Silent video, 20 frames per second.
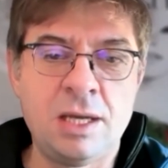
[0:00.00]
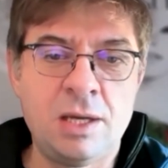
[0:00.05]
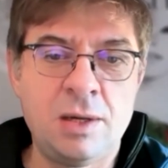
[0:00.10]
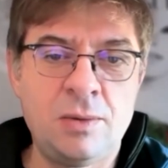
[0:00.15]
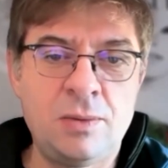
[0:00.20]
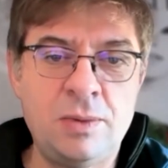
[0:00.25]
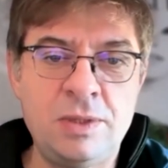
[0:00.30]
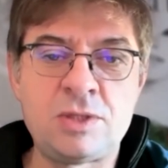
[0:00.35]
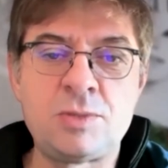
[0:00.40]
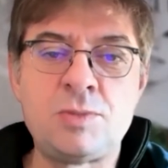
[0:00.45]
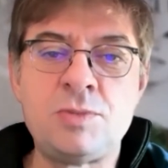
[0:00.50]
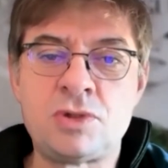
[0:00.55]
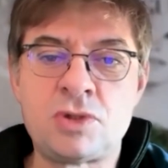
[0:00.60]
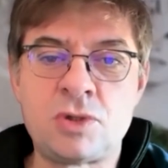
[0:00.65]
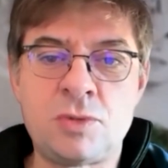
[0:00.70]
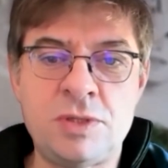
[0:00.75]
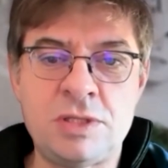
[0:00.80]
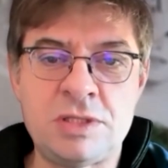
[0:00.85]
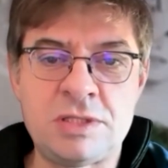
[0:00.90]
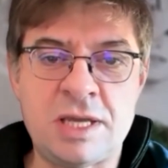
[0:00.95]
which
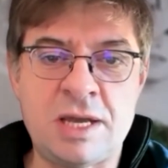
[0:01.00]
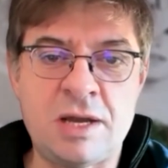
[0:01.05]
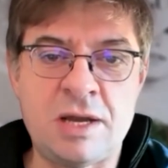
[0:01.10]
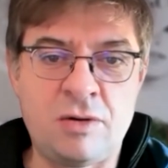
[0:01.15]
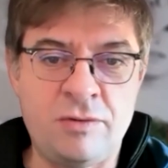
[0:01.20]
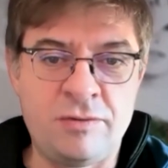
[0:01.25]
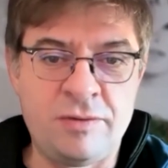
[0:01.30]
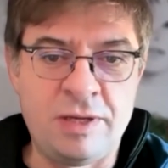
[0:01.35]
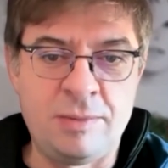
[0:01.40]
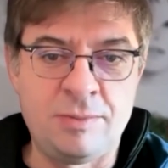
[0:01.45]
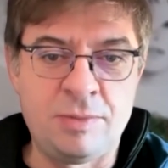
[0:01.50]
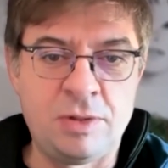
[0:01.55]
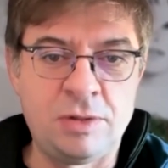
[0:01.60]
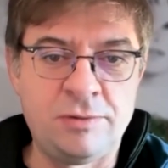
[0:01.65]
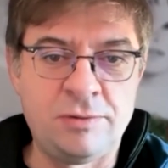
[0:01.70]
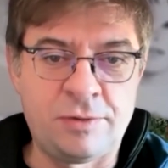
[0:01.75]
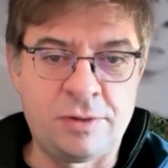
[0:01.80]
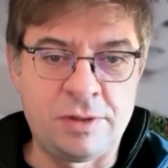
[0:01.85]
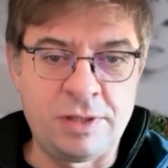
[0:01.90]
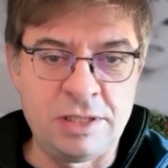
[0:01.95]
measurements are available
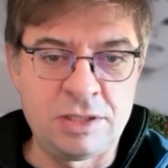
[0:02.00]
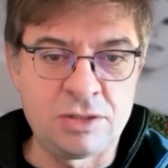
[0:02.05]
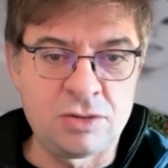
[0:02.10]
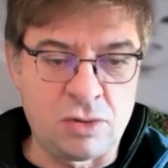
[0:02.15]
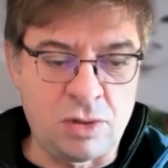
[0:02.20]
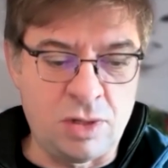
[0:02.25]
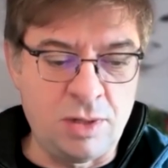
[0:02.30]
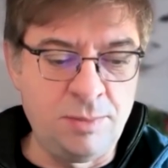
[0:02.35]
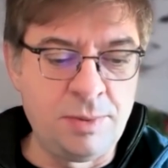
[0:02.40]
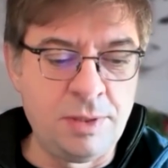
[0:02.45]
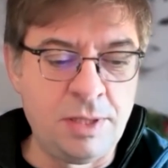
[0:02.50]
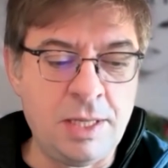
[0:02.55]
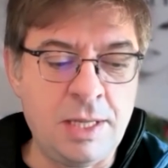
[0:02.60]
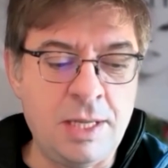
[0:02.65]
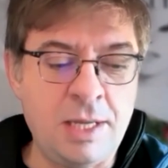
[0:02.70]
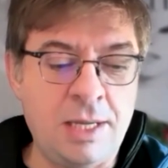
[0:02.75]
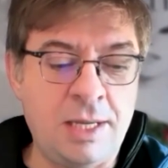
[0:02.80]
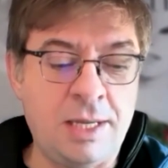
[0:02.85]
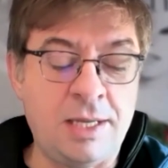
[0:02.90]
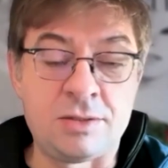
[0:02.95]
for each crop.
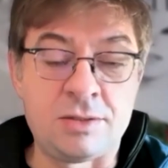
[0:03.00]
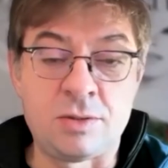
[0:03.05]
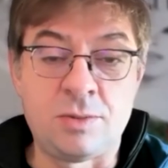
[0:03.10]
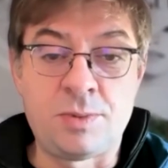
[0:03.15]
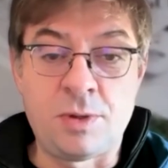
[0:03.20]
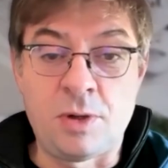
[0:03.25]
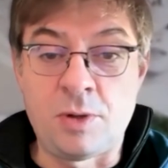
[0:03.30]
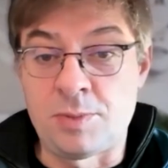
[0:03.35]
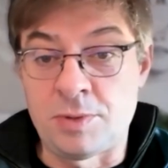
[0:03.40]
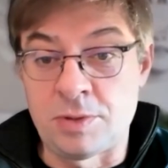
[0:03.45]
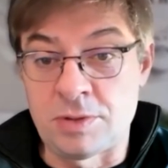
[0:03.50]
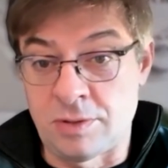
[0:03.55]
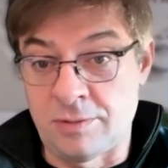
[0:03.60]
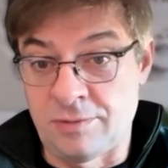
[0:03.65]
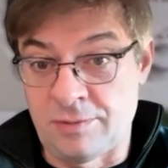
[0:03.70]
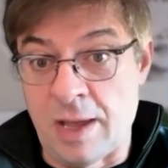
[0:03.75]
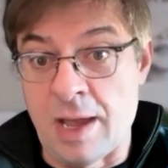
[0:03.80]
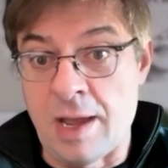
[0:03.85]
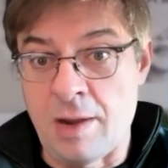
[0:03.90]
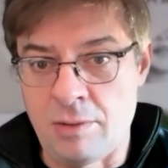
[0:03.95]
And the purpose
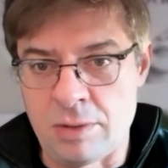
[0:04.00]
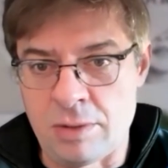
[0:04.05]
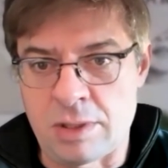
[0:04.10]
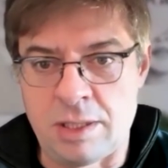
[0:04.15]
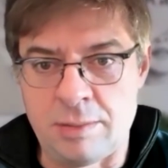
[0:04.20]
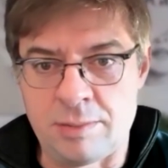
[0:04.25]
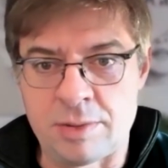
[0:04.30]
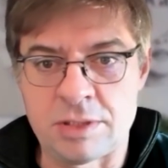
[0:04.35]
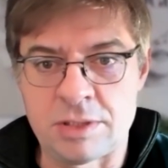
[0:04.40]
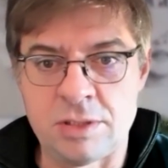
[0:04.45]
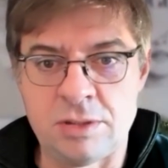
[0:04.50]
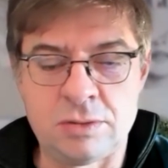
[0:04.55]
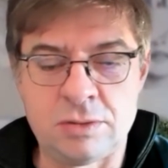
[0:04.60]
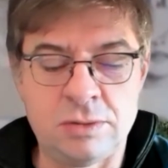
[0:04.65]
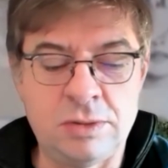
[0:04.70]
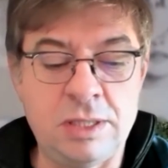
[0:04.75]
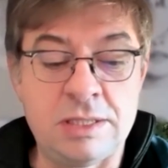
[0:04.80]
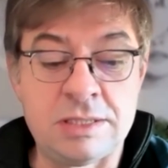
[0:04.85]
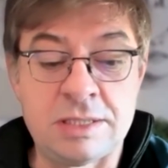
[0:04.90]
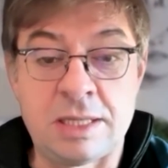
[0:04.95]
of our calibration
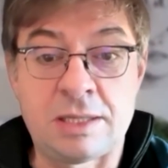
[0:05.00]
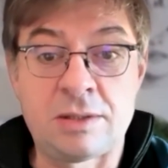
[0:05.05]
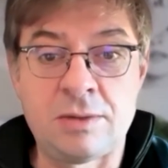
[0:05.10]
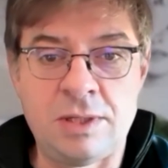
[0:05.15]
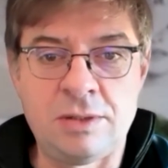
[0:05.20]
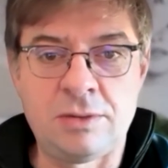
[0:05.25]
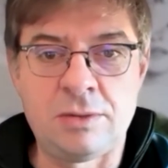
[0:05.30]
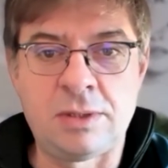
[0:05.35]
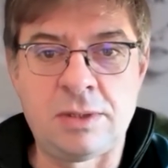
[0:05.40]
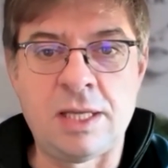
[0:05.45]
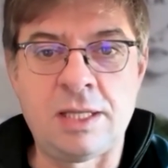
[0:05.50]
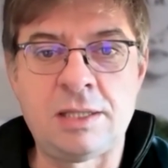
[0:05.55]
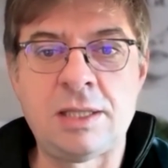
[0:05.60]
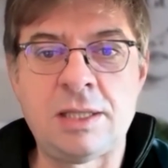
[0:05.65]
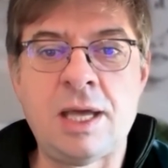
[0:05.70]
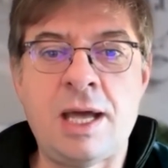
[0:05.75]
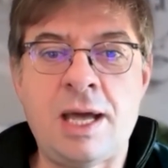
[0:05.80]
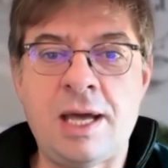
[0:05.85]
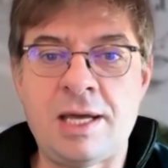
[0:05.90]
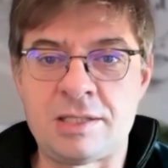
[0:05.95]
today is actually to get
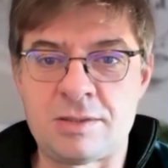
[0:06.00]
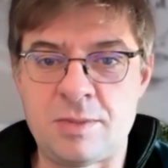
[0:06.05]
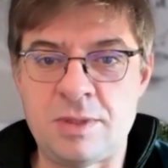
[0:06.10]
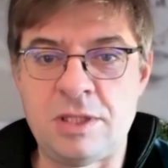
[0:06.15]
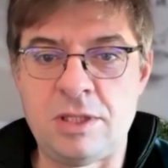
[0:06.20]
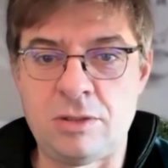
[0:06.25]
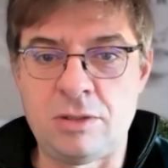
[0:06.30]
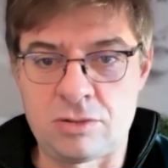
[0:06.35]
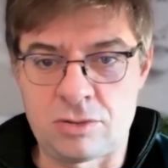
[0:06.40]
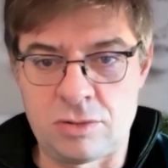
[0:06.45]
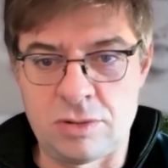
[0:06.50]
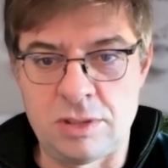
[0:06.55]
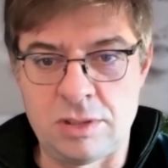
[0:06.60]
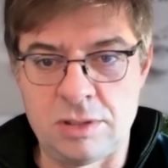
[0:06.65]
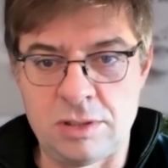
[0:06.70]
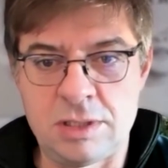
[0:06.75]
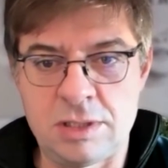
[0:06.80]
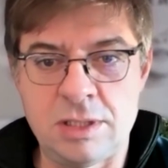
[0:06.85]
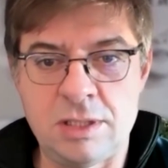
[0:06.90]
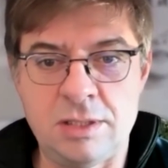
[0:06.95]
as many
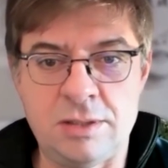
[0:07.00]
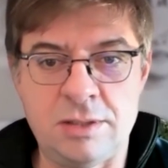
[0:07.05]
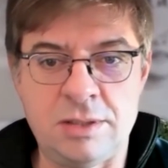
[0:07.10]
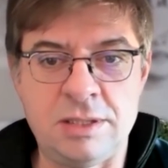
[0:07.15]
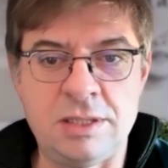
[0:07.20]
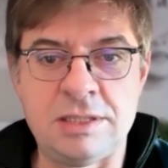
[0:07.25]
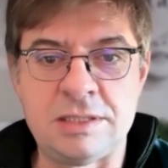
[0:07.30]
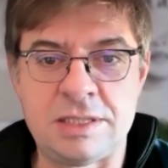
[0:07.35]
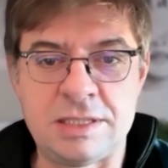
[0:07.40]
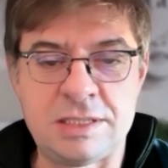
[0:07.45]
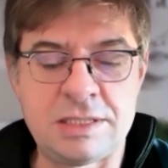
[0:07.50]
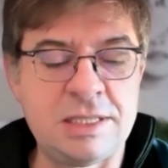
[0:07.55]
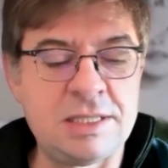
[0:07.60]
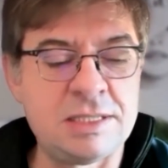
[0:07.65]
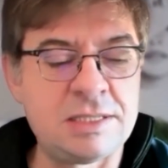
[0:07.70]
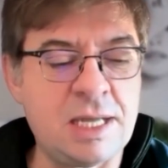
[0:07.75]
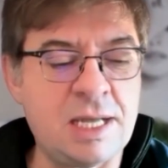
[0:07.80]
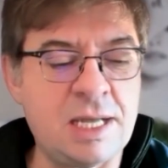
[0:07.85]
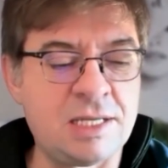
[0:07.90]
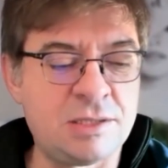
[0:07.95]
nutrients in this
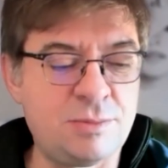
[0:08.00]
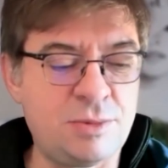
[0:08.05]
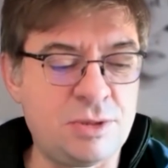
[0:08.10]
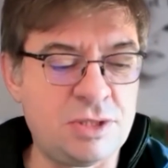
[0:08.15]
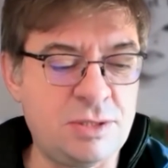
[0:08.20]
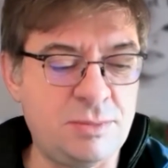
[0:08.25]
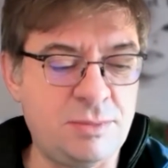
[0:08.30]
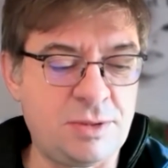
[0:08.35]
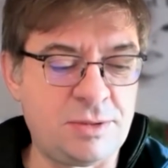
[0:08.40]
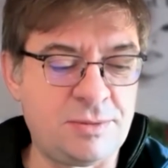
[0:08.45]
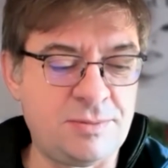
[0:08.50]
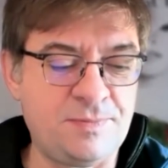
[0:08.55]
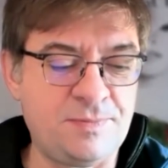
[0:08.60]
list as possible.